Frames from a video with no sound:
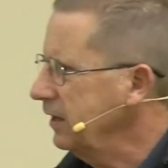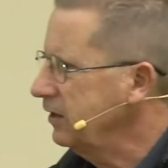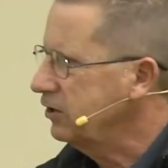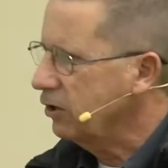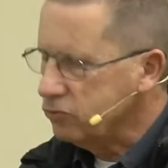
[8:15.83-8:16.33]

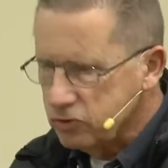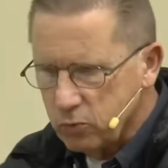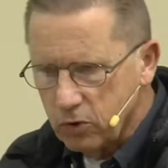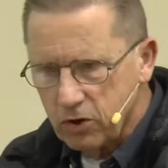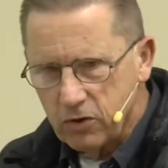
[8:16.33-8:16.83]
those
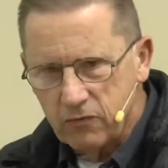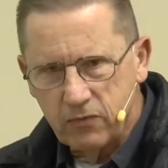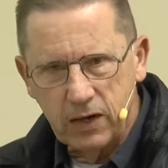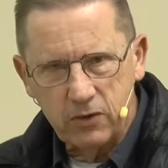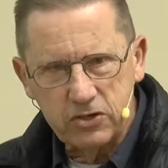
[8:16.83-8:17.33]
were
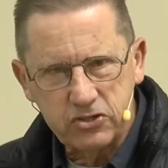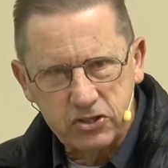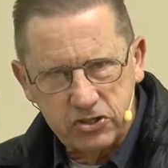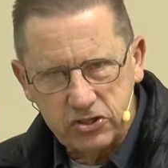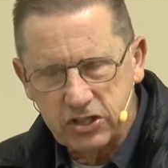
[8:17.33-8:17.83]
very
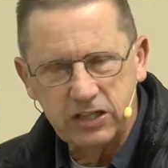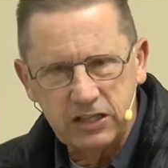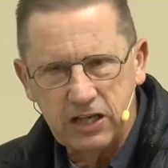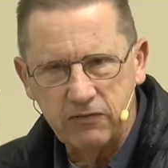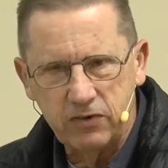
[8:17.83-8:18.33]

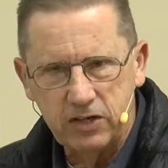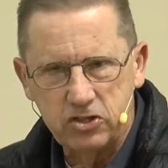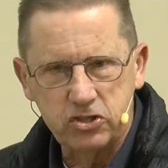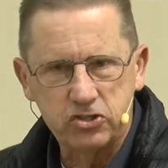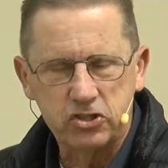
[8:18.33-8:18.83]
succinct
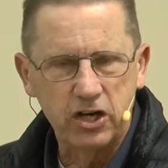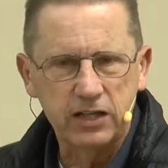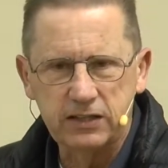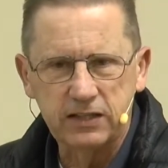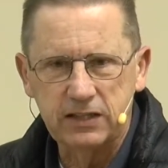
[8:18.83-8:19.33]
definitions.
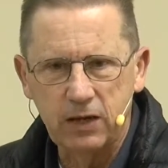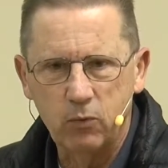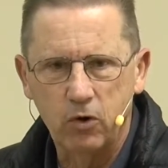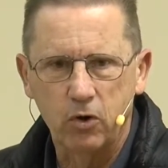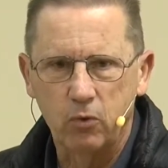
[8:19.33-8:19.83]
Not that they
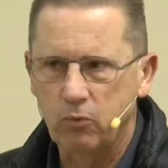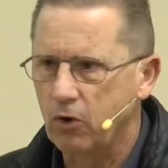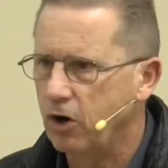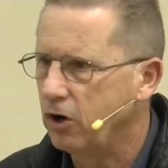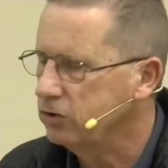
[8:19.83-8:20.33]
were
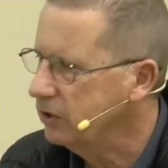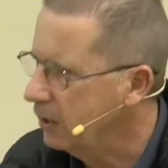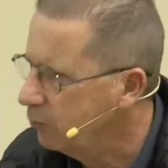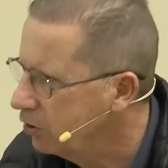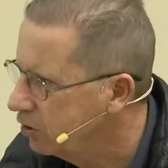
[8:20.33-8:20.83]
wrong,
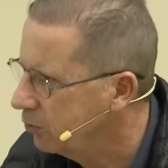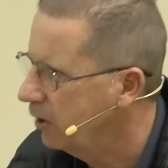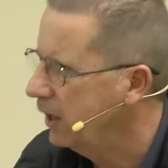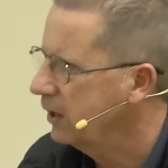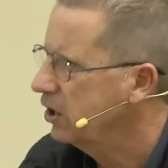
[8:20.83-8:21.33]
they were
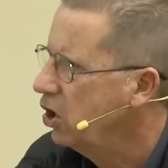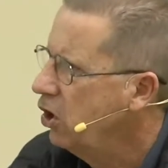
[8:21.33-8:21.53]
correct,